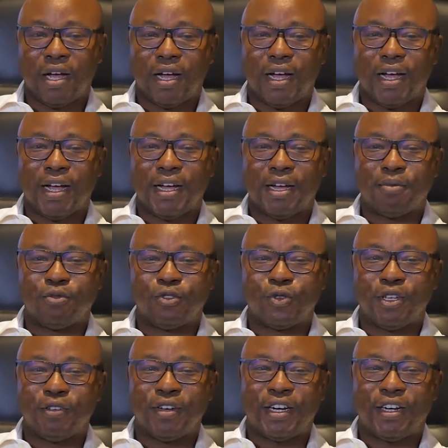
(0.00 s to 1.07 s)
To
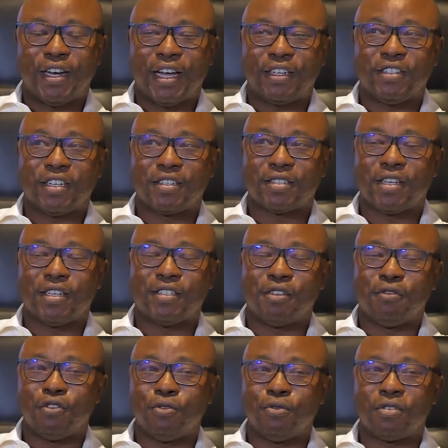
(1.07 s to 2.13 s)
a very large extent,
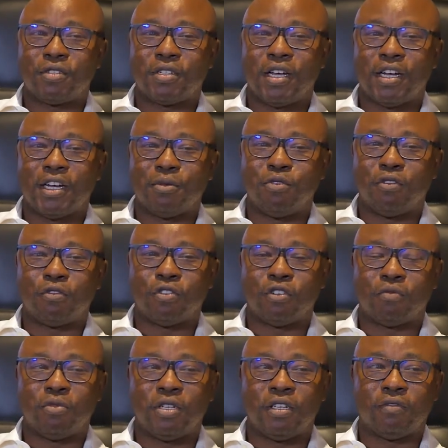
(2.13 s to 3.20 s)
if you
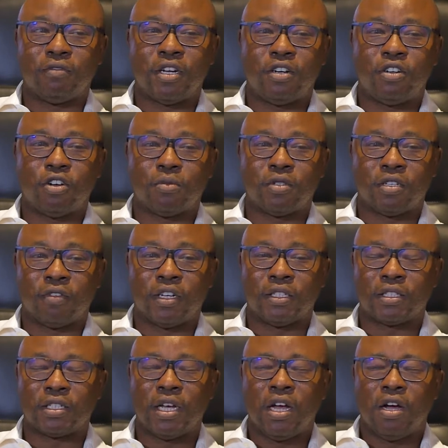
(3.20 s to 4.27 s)
have been very
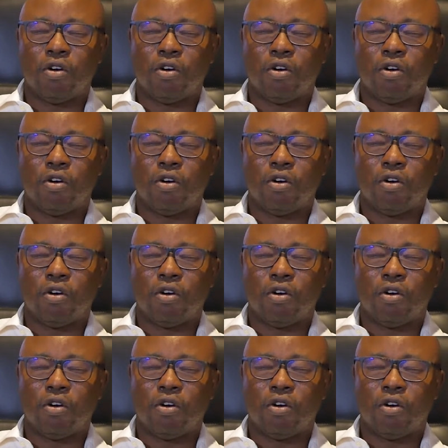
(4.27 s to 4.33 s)
observant,